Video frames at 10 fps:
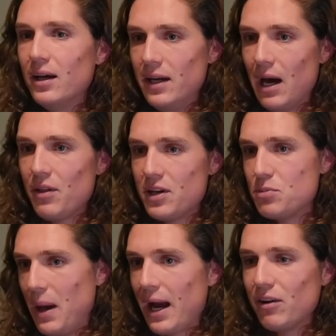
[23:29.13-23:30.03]
now that it's
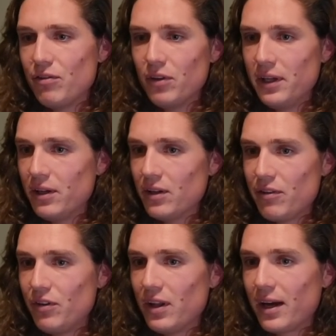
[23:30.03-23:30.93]
back and fully healed, I
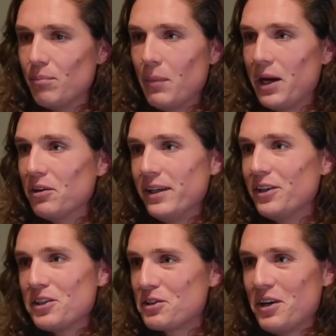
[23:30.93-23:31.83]
feel like I'm a minor
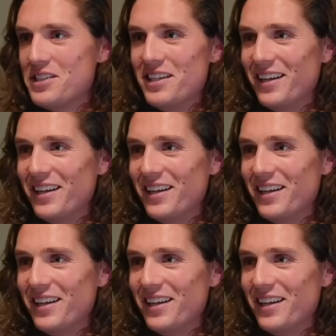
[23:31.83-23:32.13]
leaguer. It's crazy.